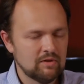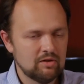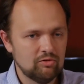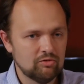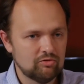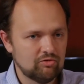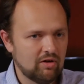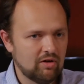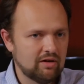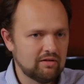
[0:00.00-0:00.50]

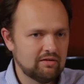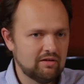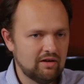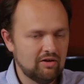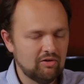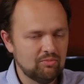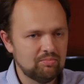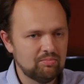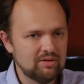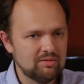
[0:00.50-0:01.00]
you're trying to
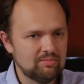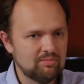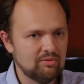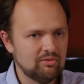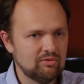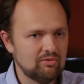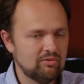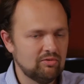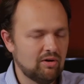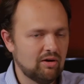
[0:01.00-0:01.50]
help
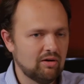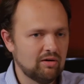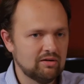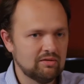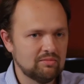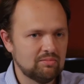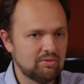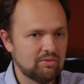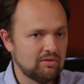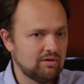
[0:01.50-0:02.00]
people who are
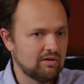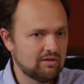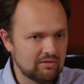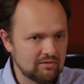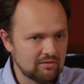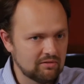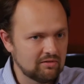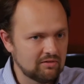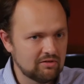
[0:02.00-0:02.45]
in particular